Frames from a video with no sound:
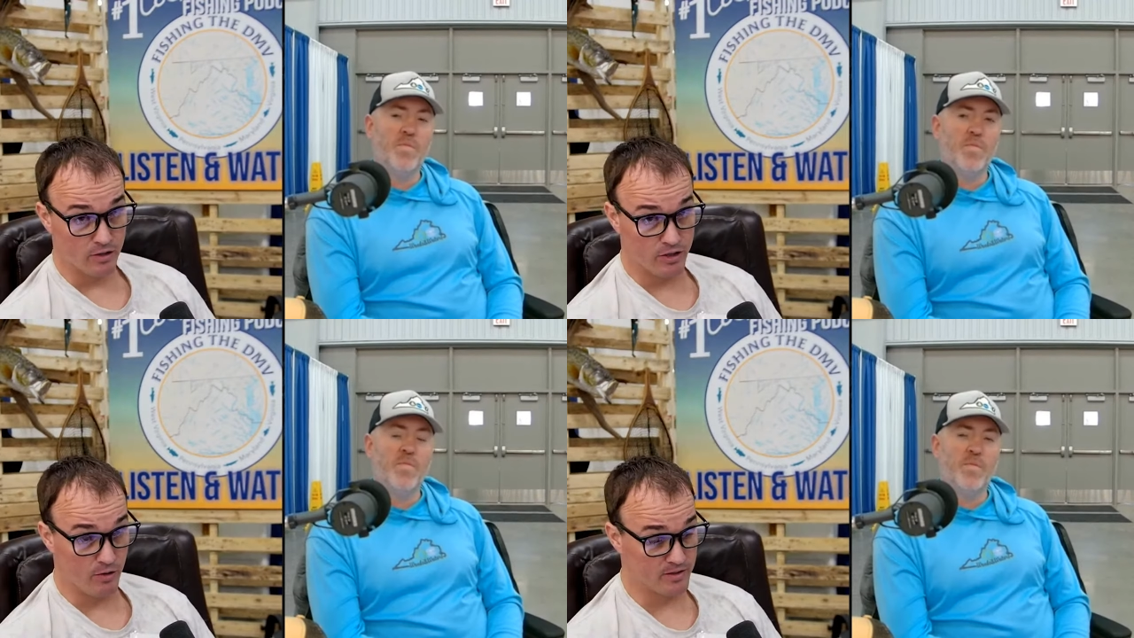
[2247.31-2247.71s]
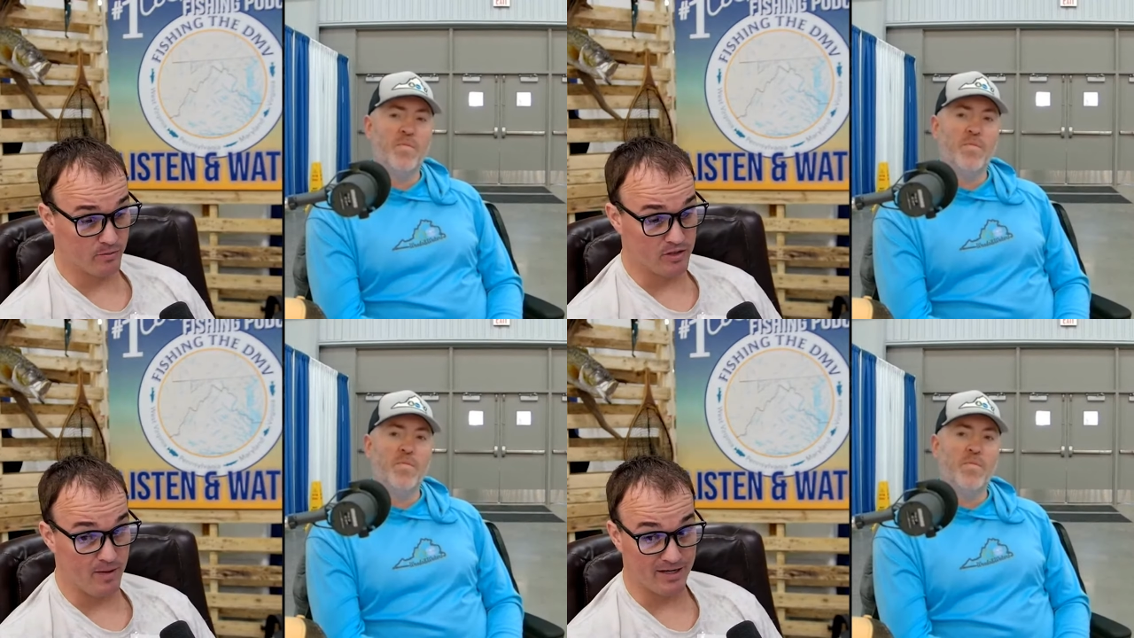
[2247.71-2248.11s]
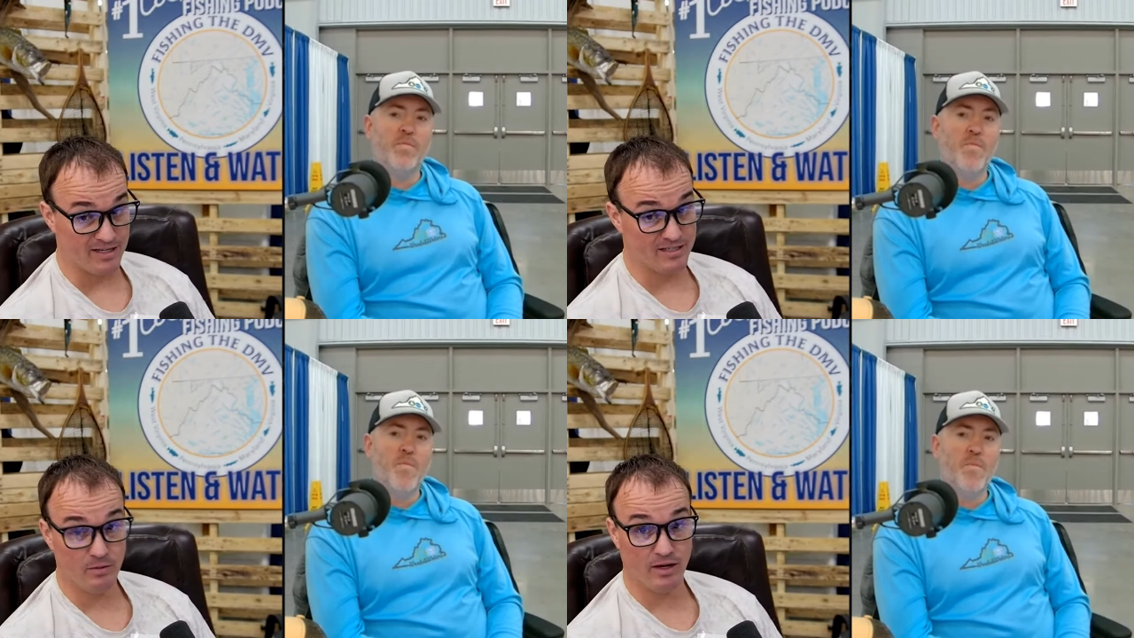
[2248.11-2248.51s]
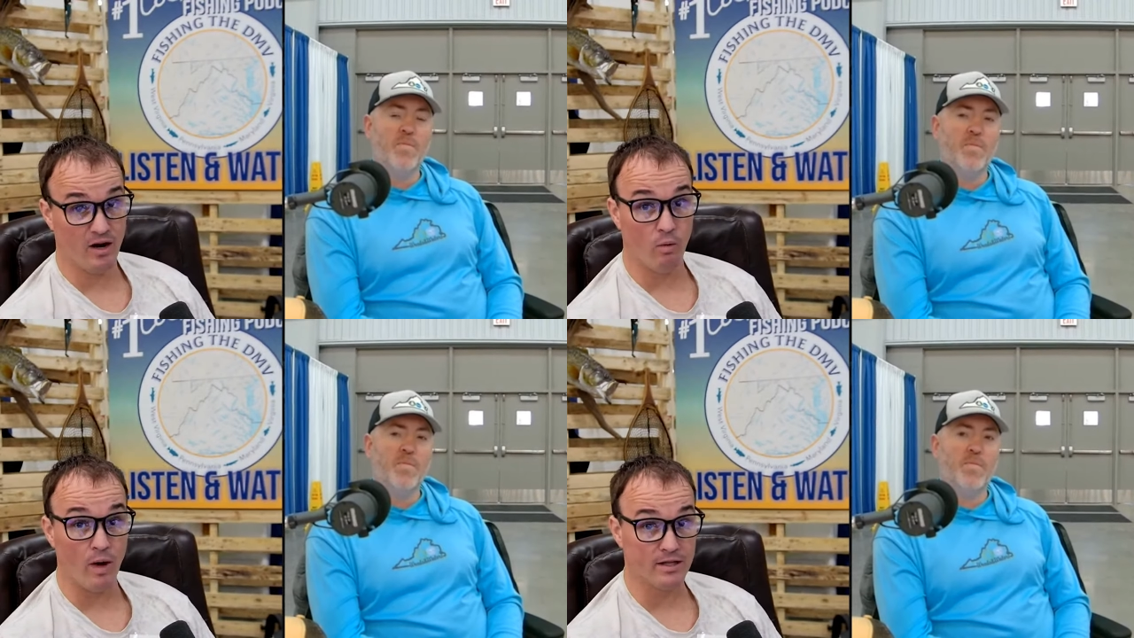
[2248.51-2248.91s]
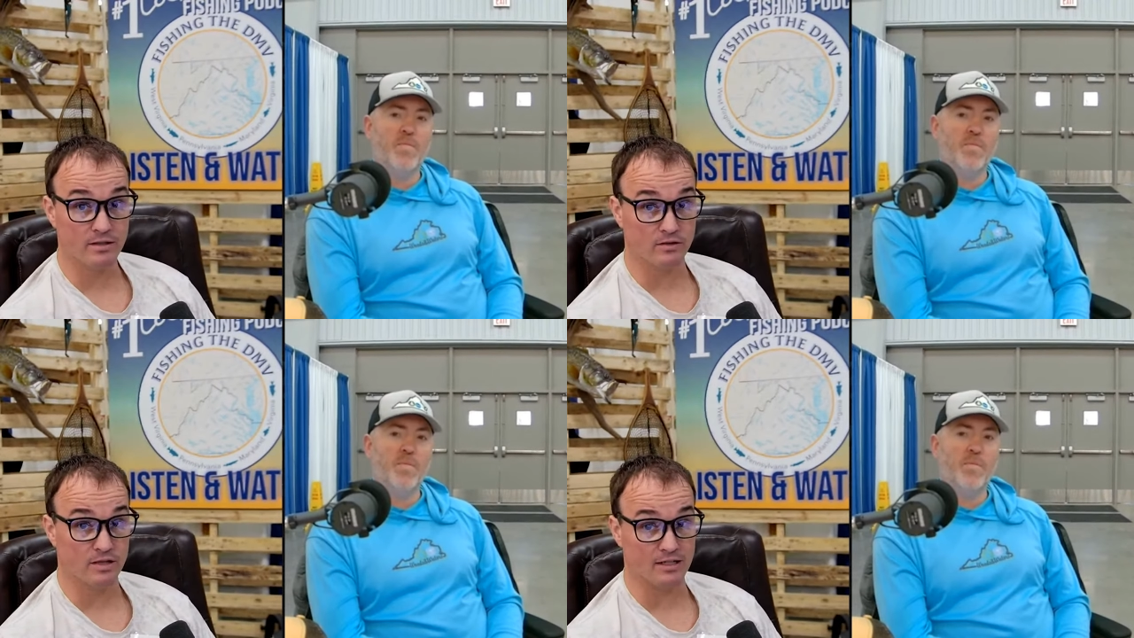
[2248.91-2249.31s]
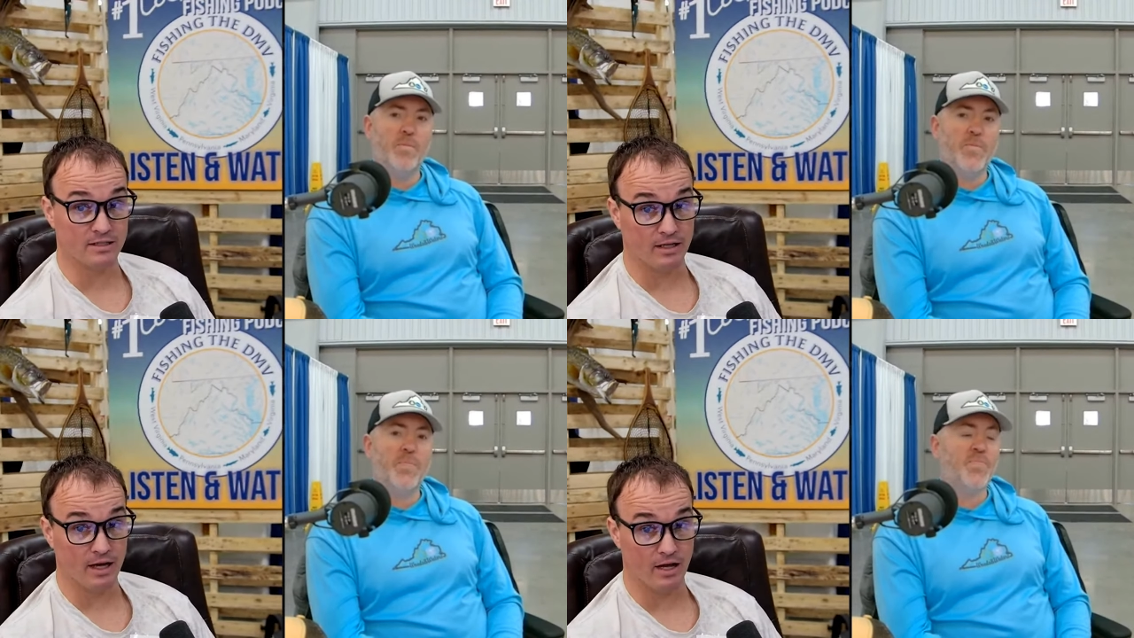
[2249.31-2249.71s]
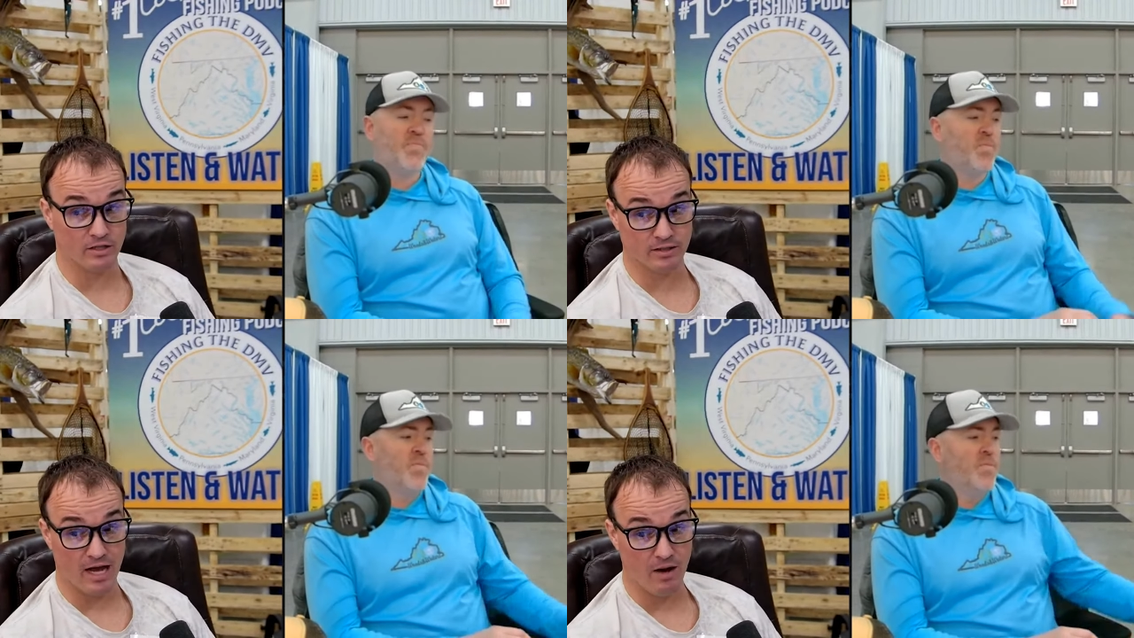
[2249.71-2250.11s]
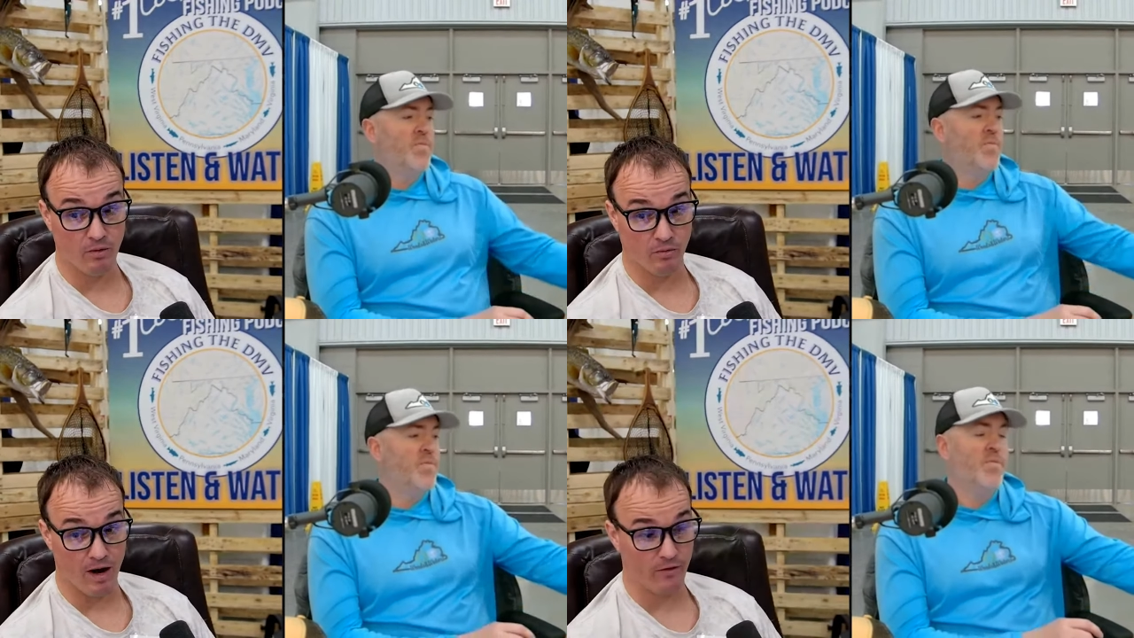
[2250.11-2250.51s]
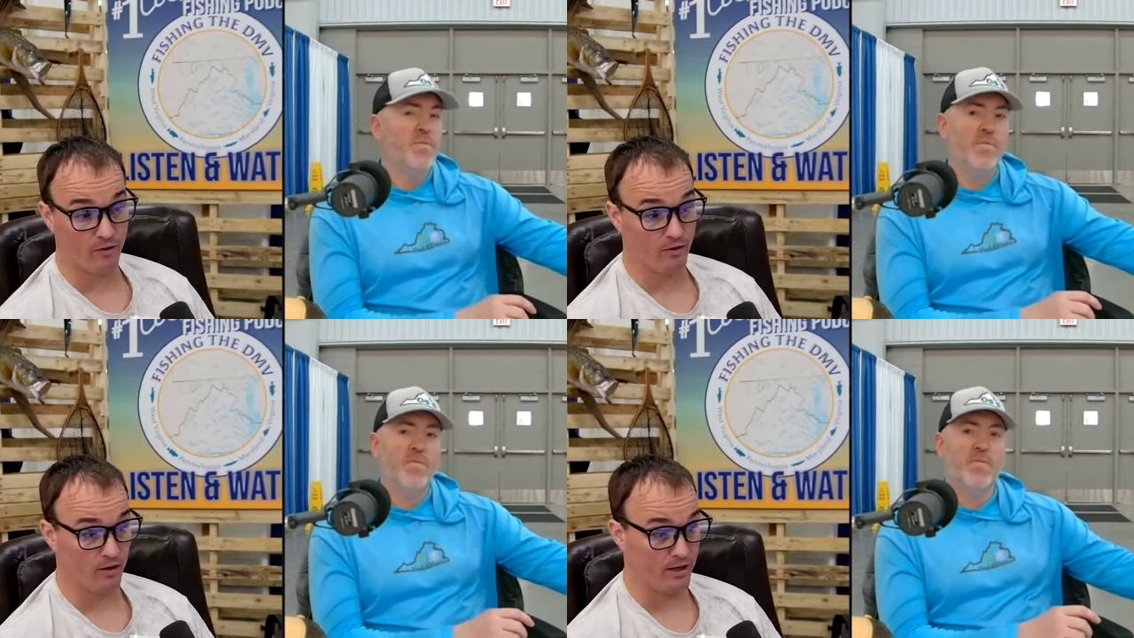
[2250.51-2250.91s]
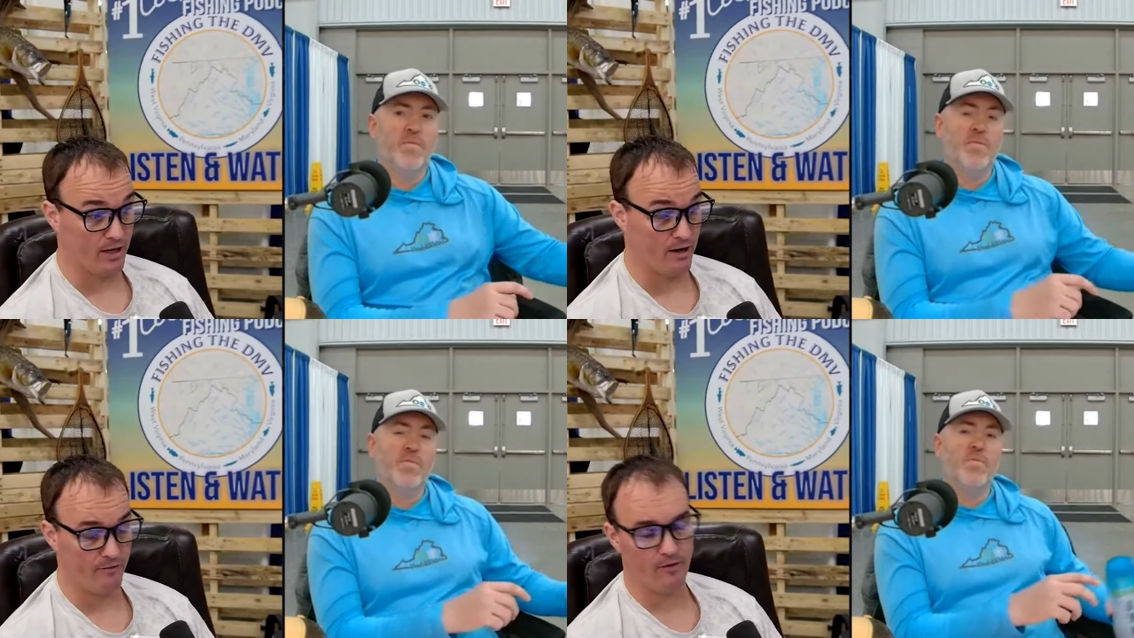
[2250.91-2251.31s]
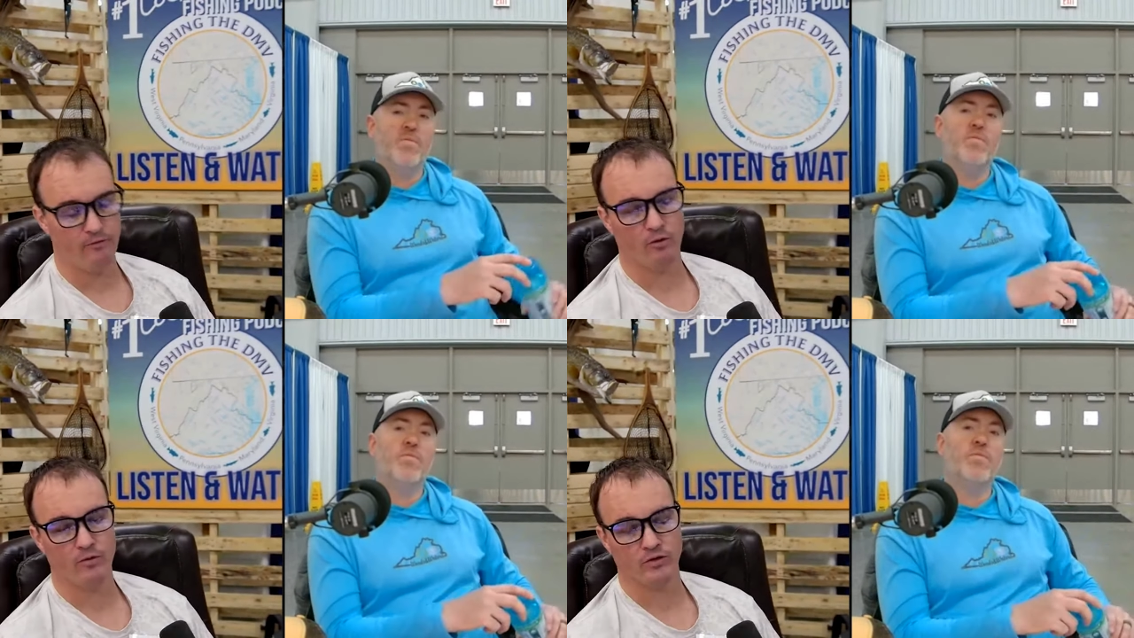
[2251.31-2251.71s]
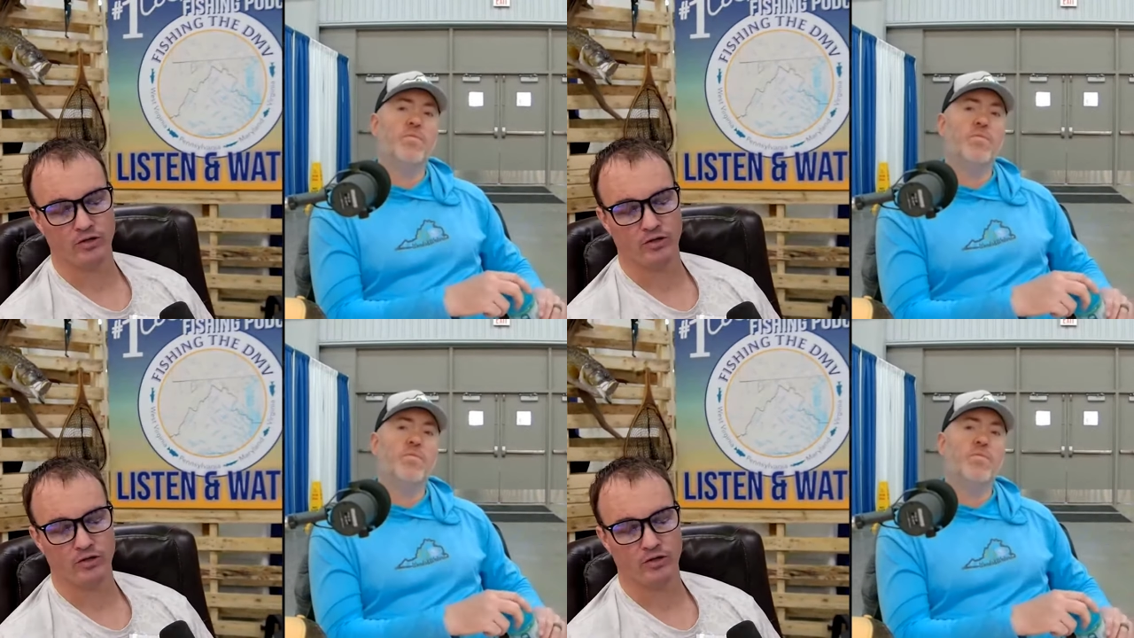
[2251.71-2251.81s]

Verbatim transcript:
Speaker 1: to show it some respect and to see what kind of weights those guys can catch. Because I would rather go to Lake Anna. If you were in